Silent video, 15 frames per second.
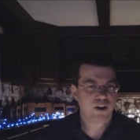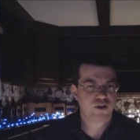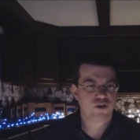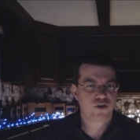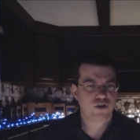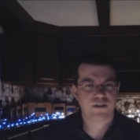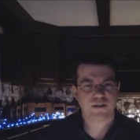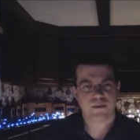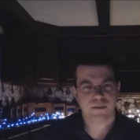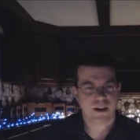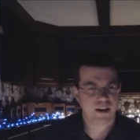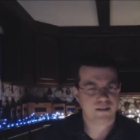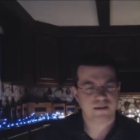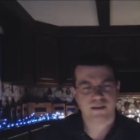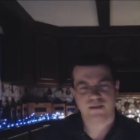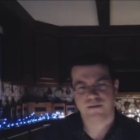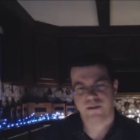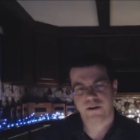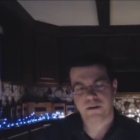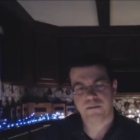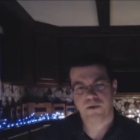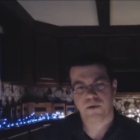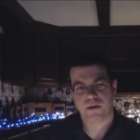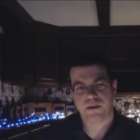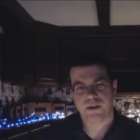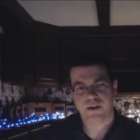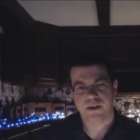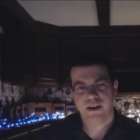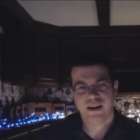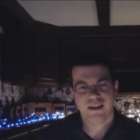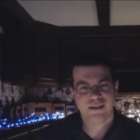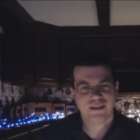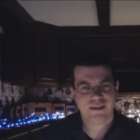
And I want to stress something else that's very important here.